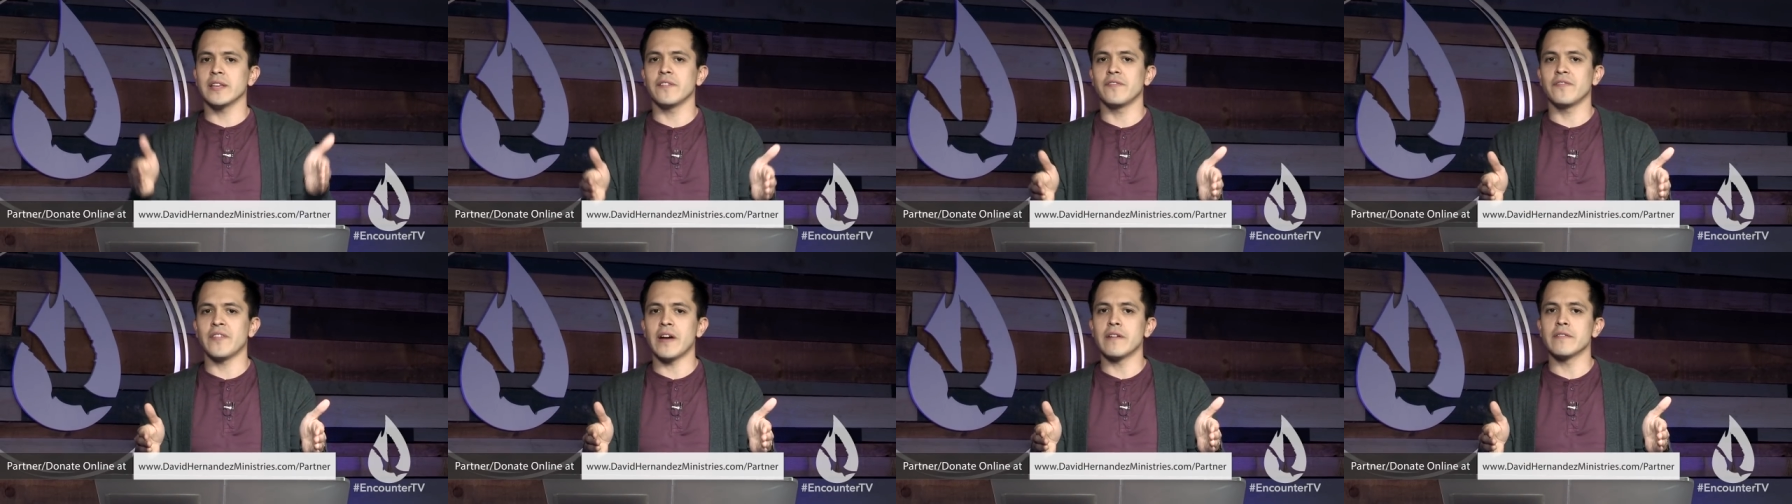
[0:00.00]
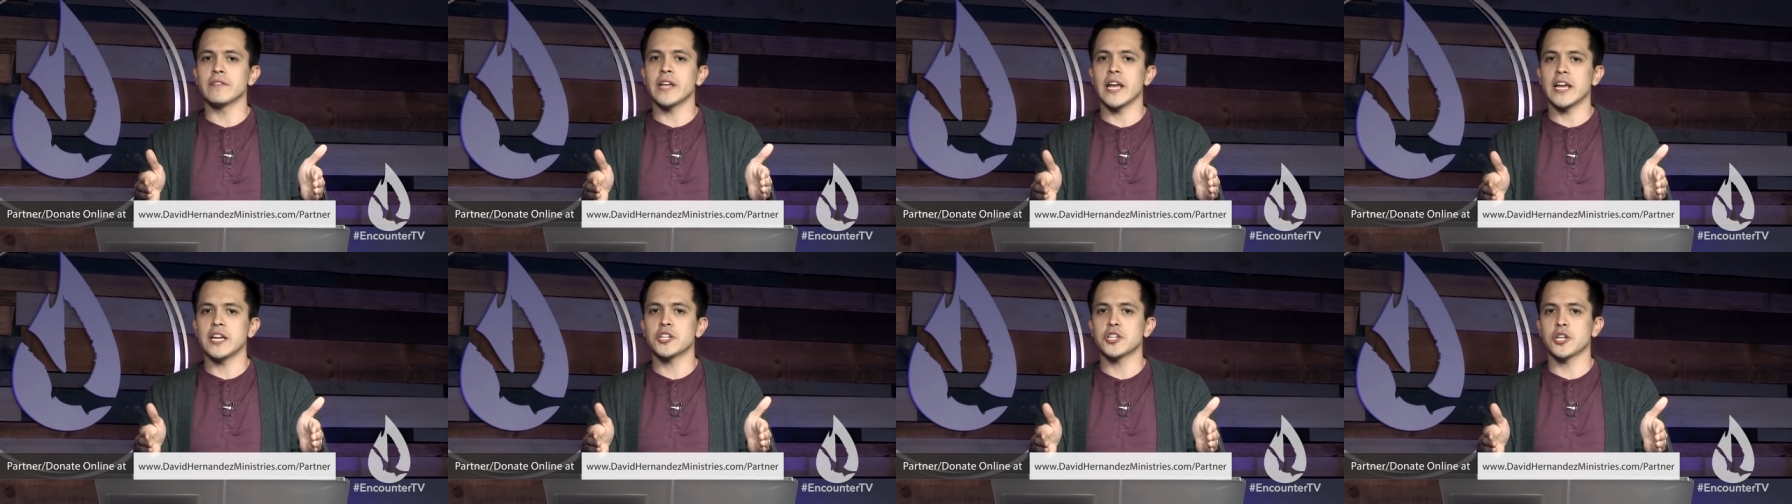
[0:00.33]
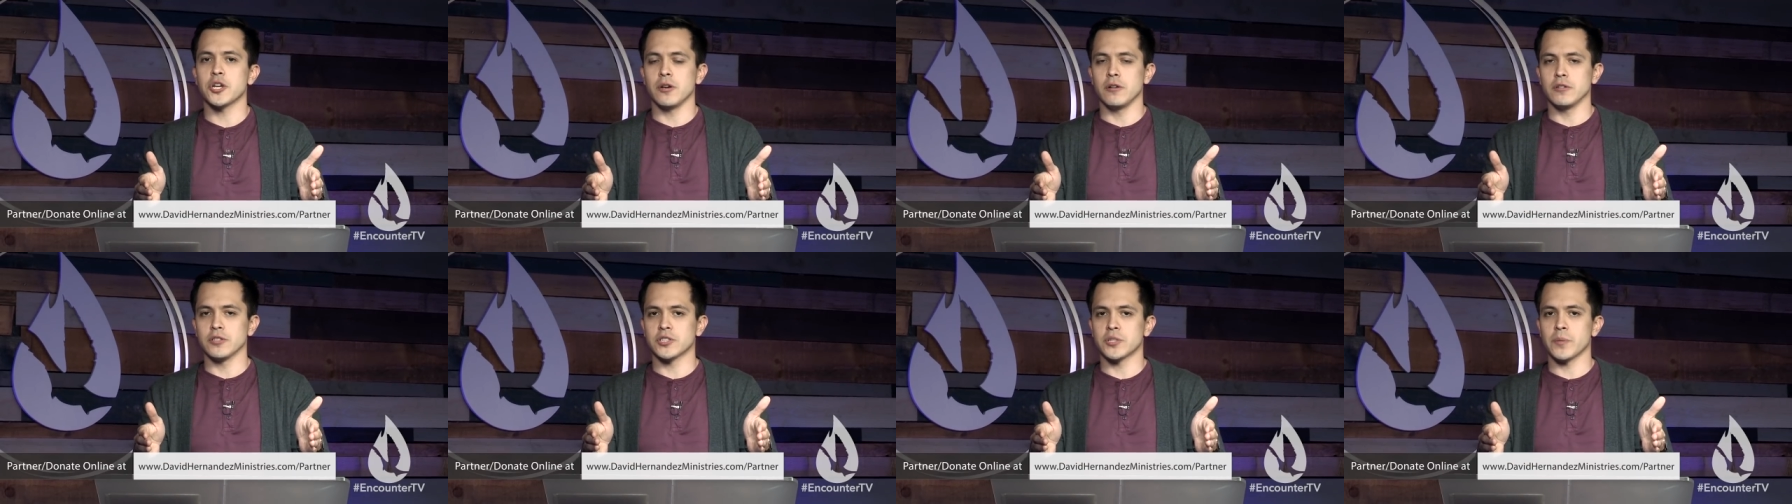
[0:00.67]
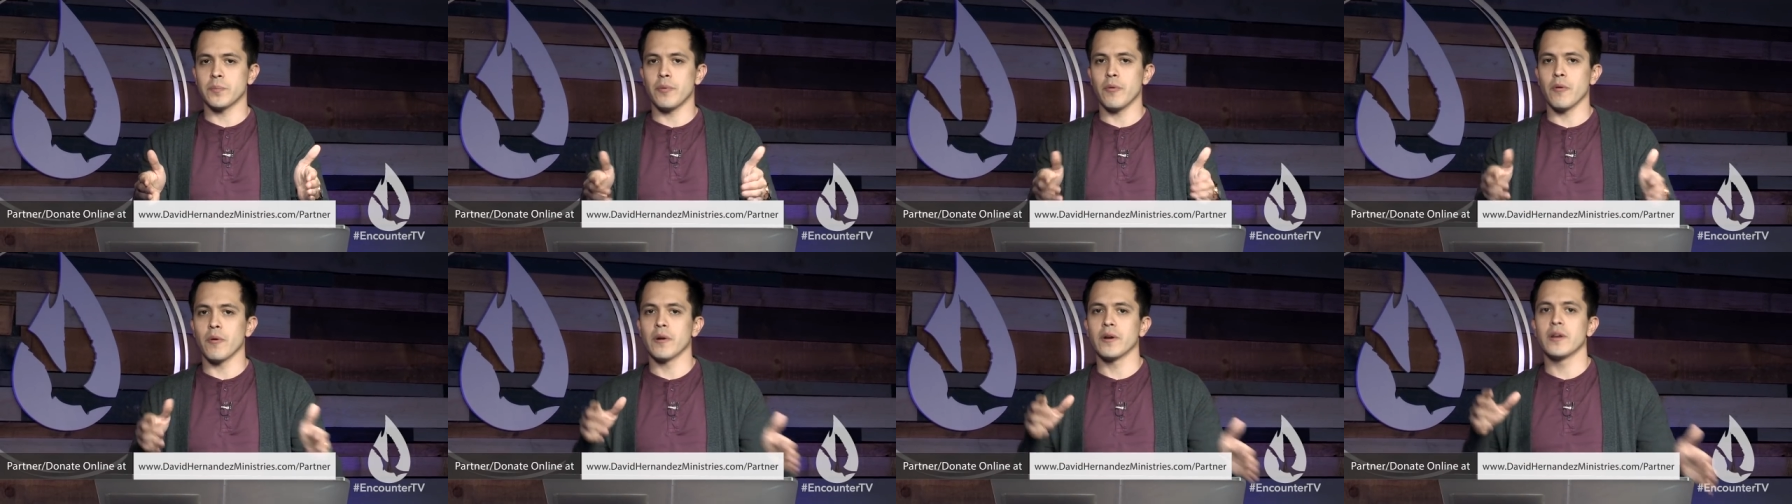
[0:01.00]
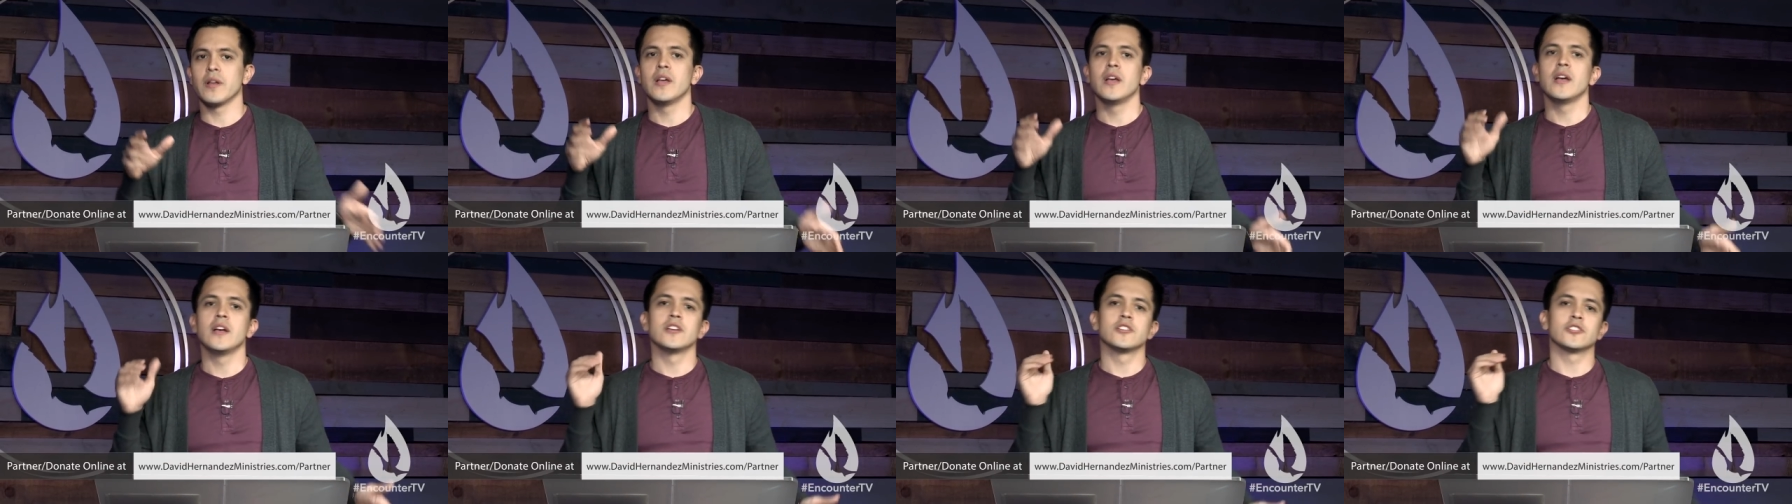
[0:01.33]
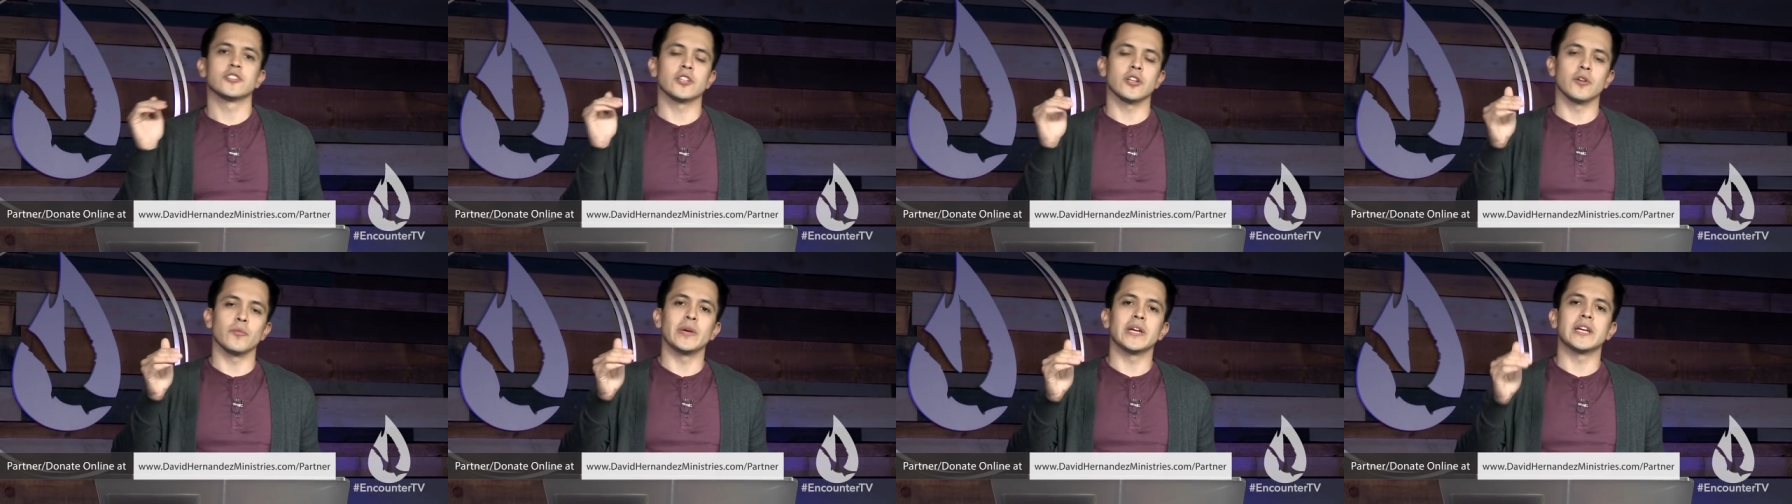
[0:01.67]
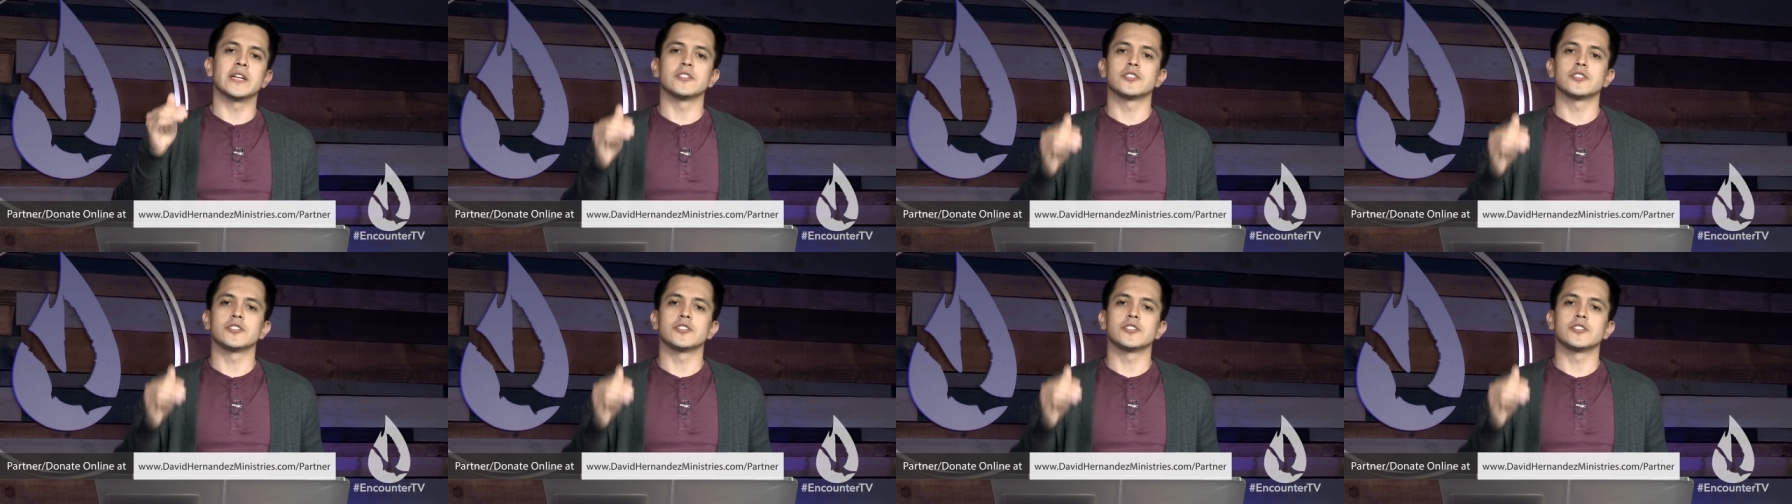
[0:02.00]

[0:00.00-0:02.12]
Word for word: foundational support so that we can